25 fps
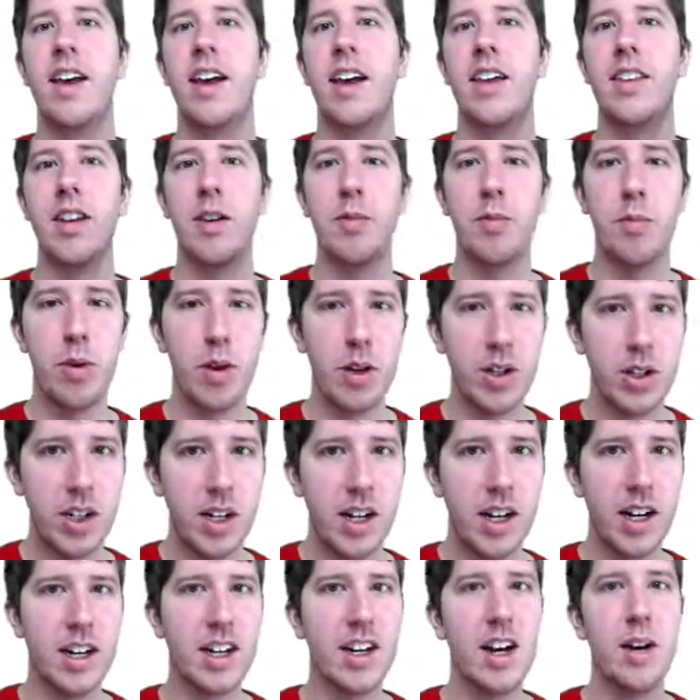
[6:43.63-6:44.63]
and then
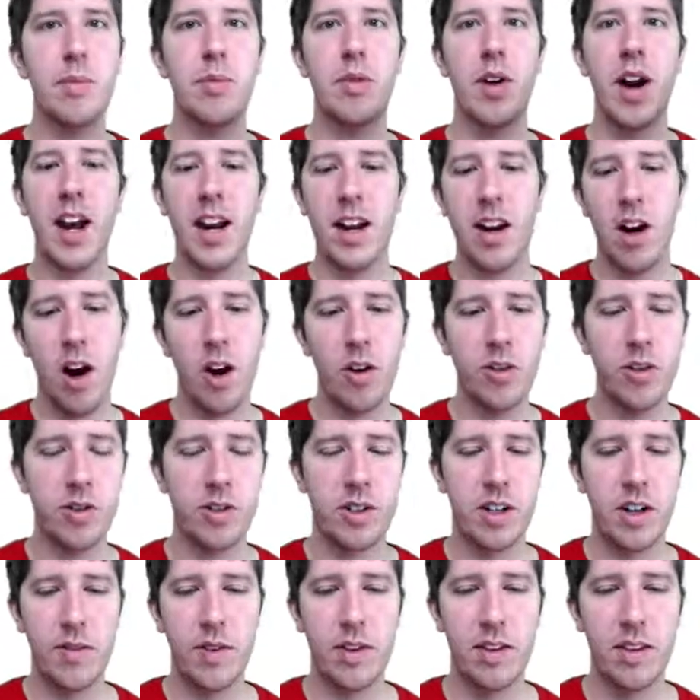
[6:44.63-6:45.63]
pushing it up, right? All
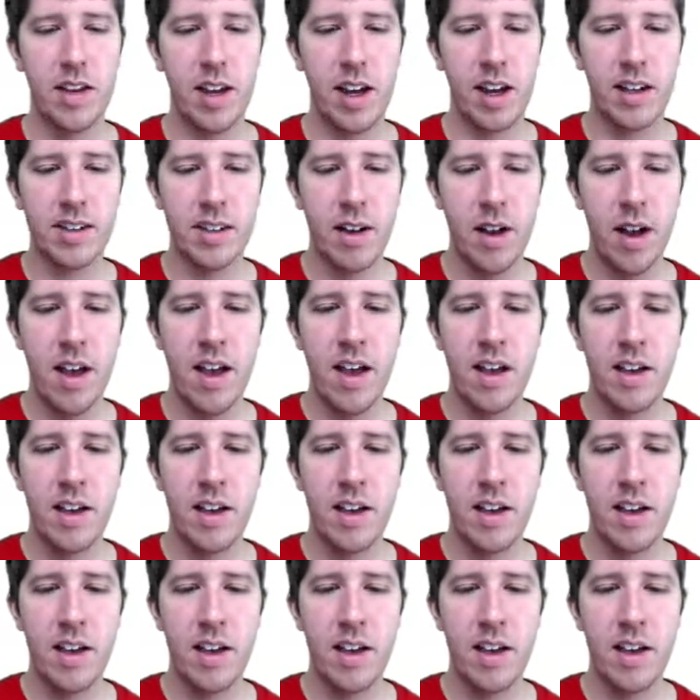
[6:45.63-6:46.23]
those different things.